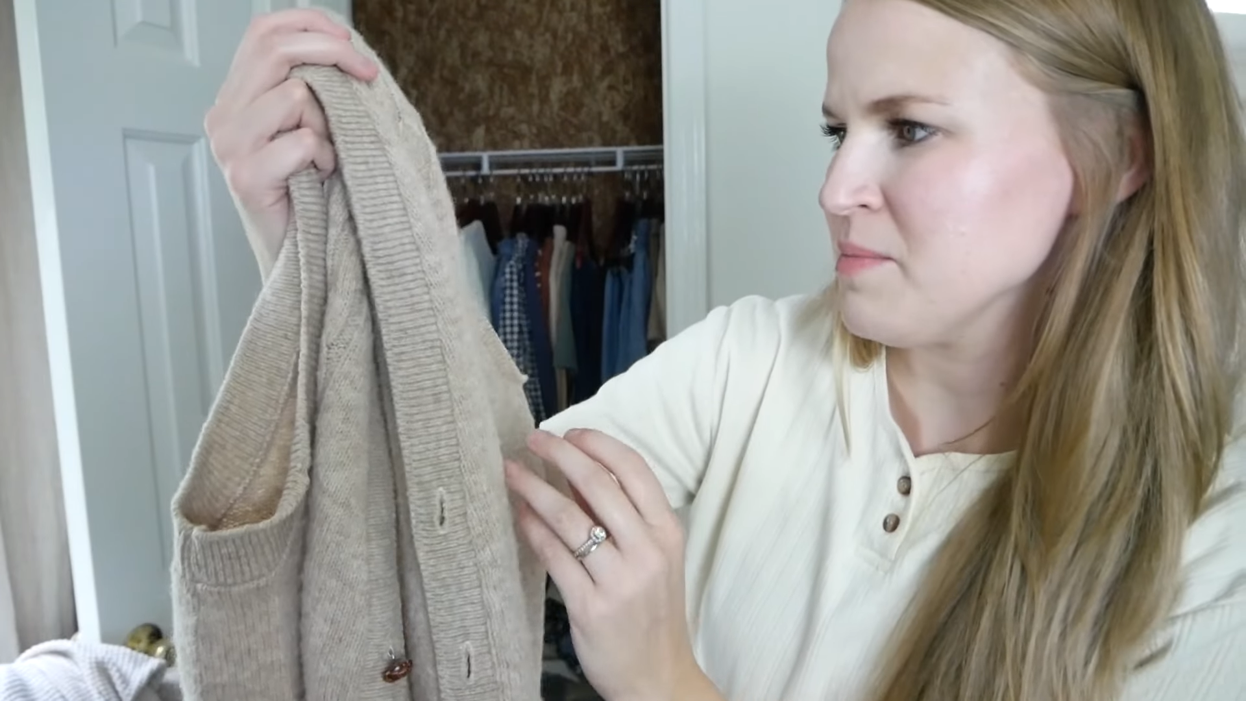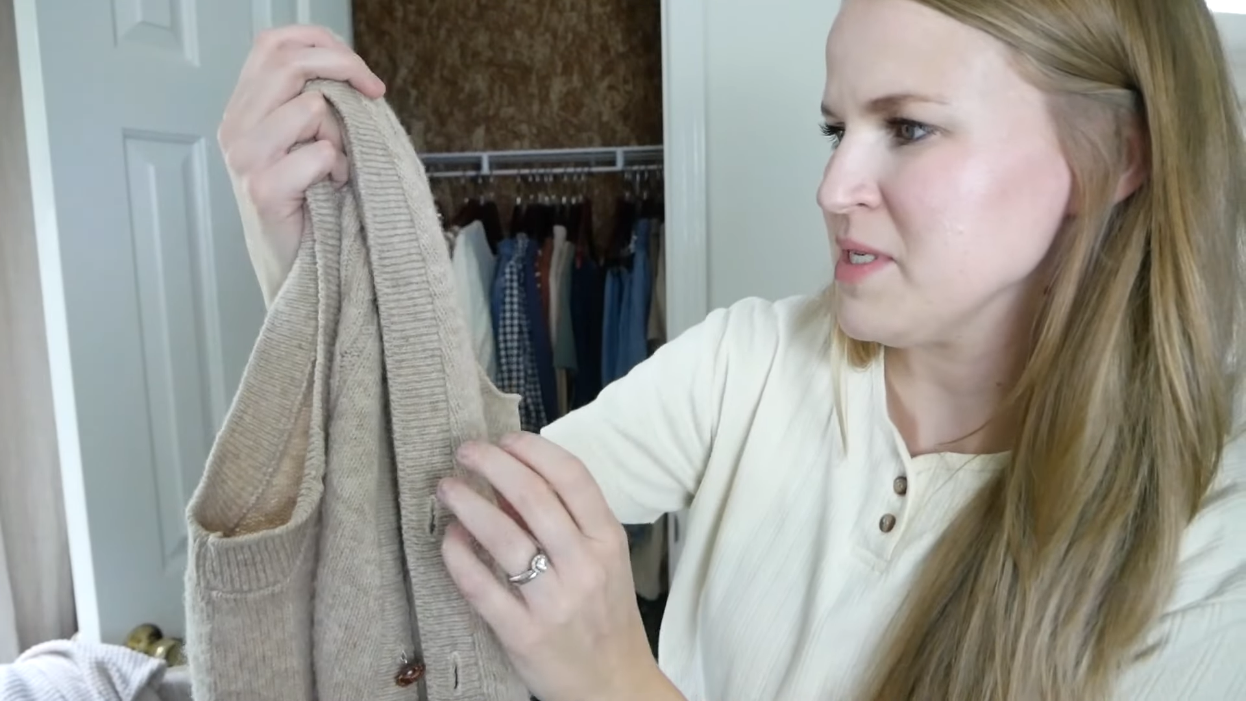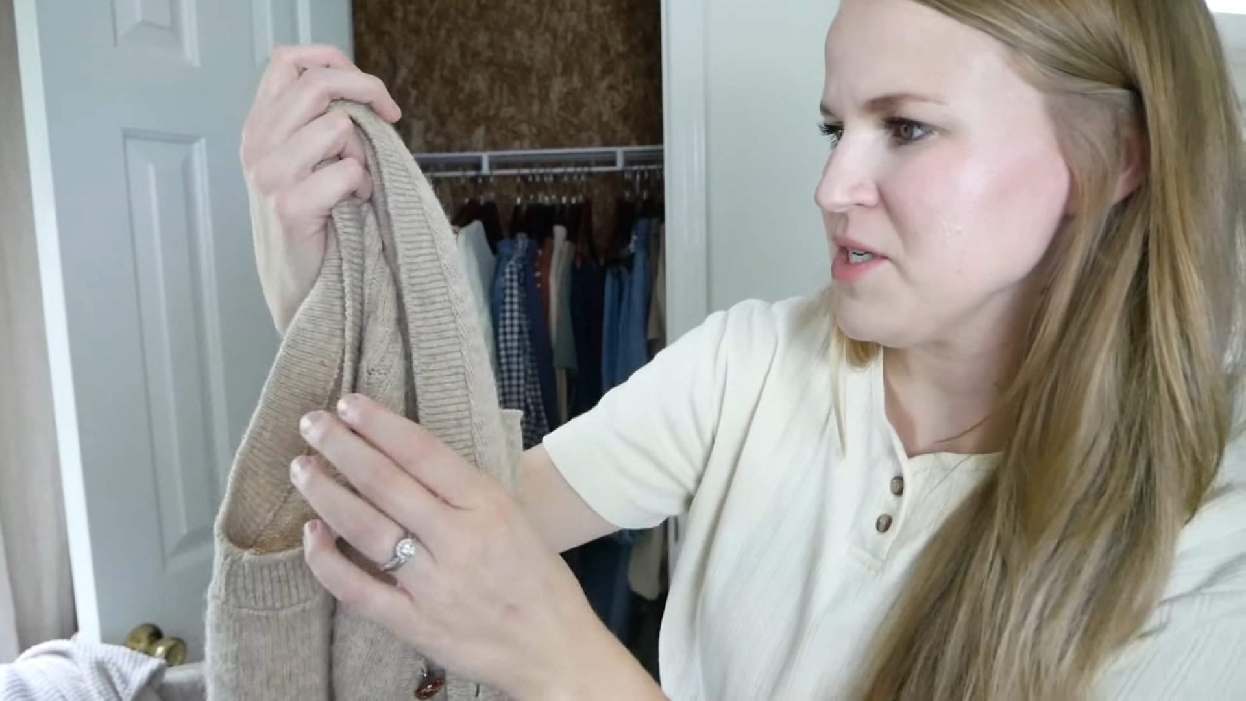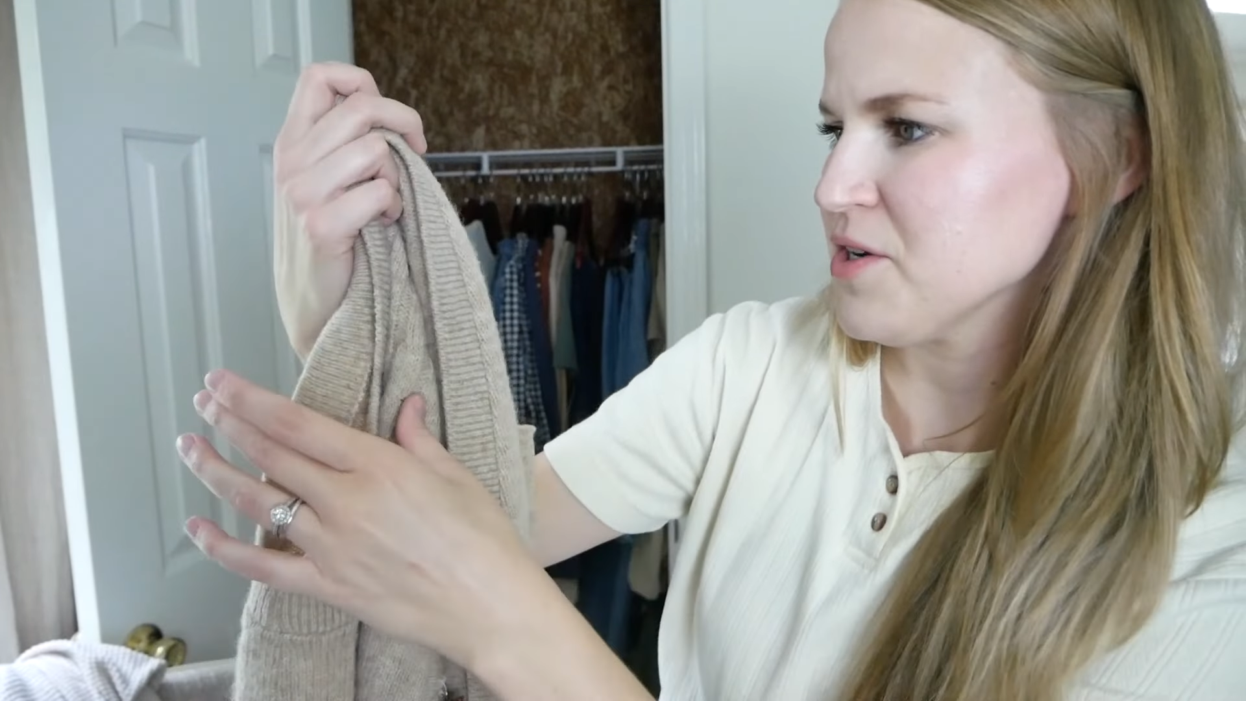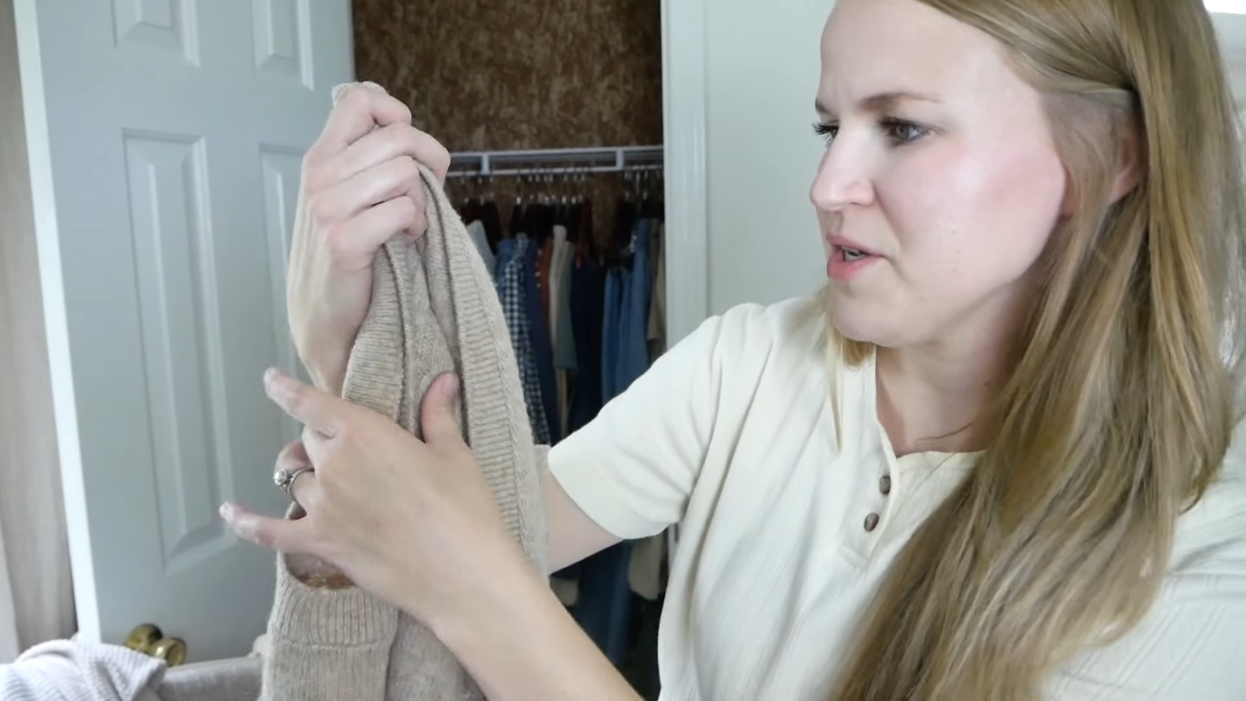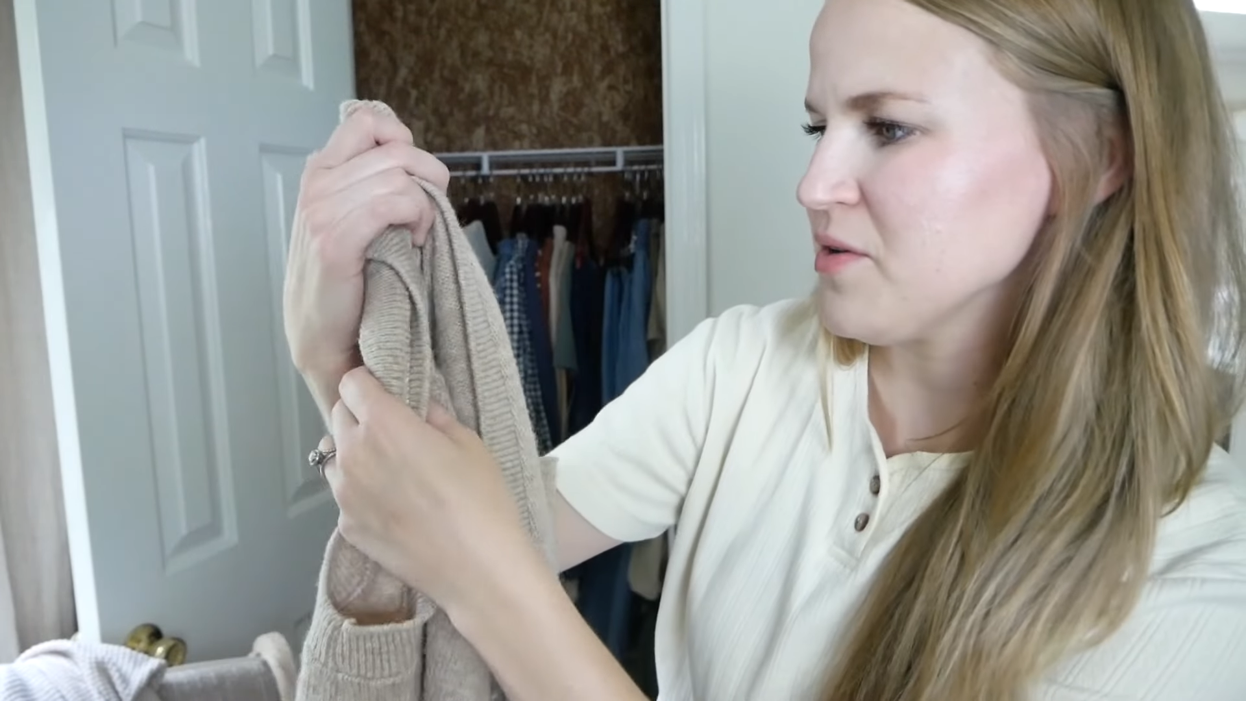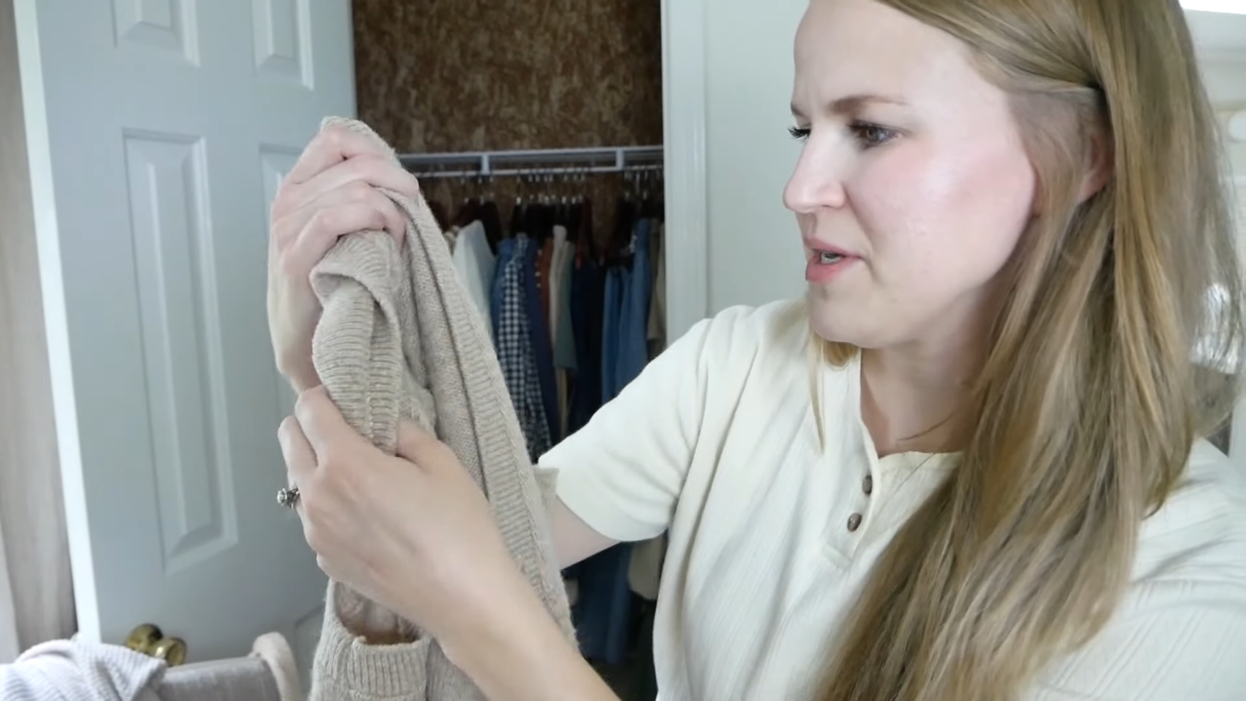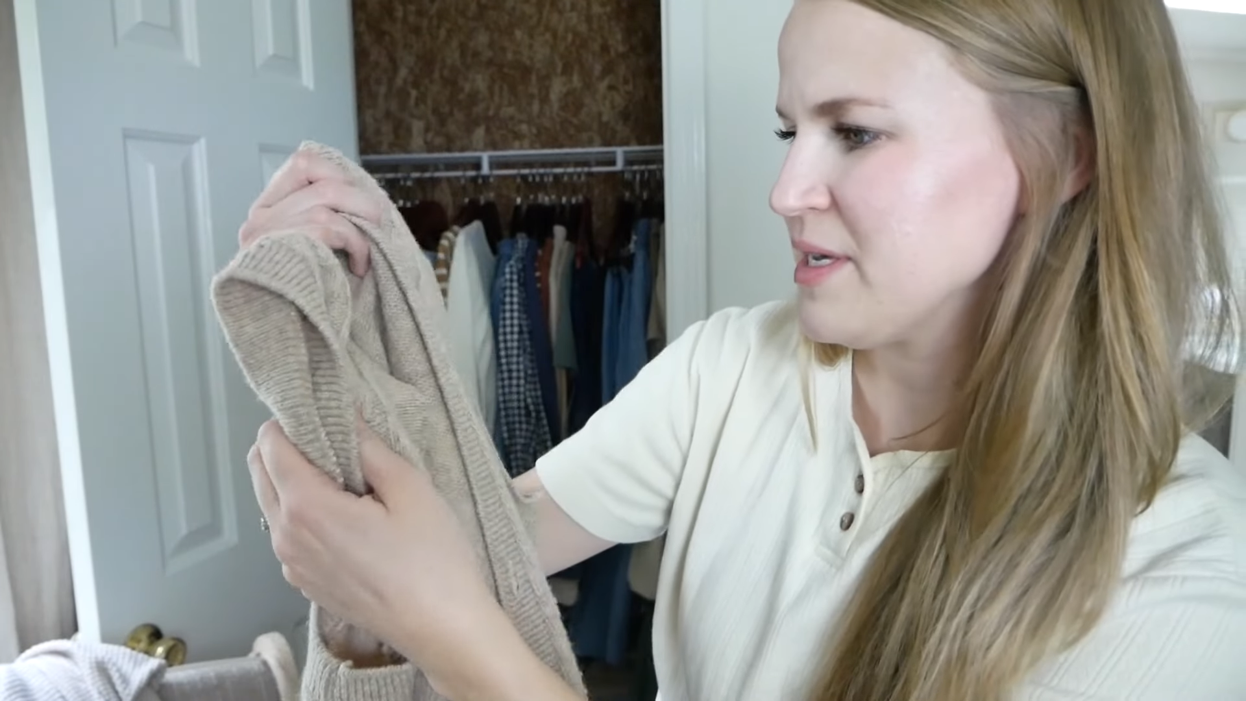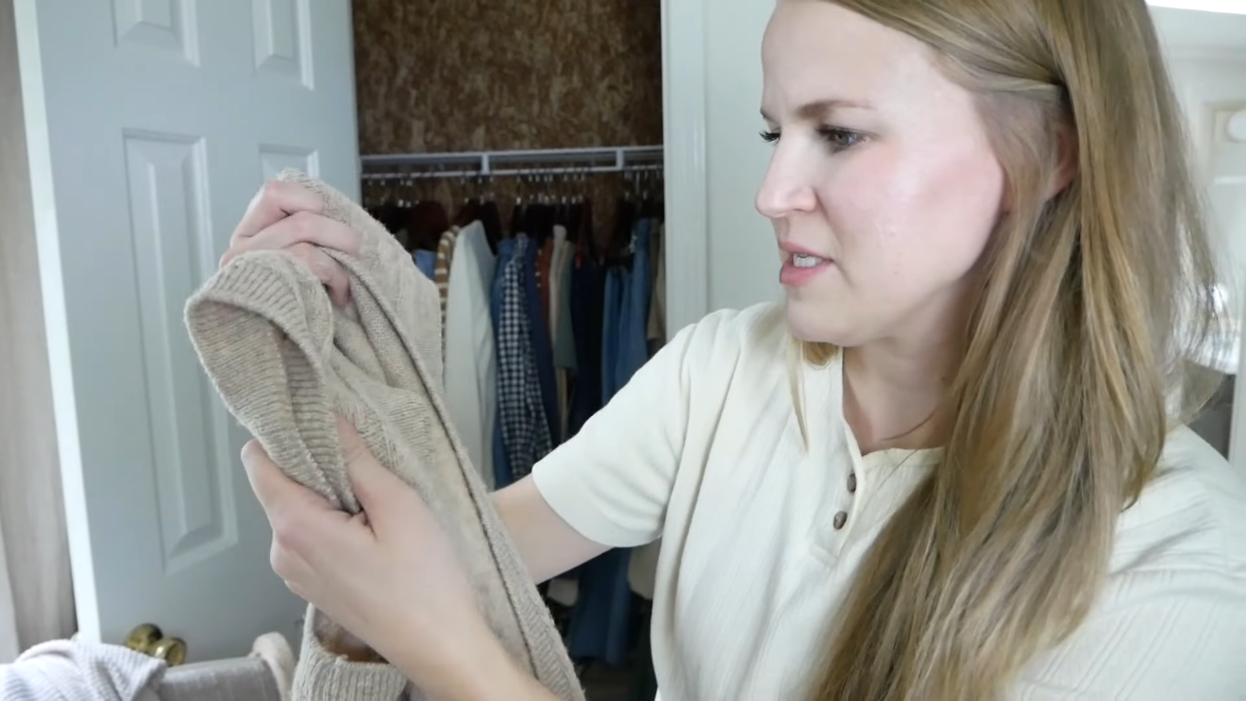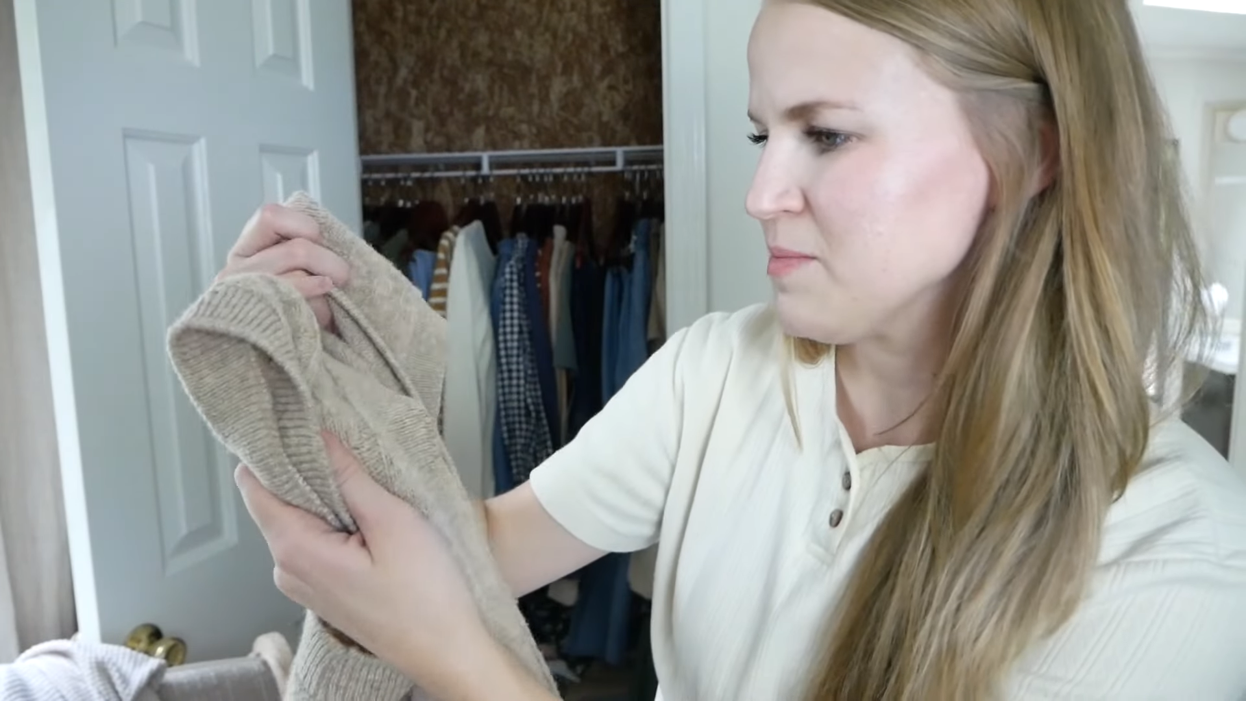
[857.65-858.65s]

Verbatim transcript: material is,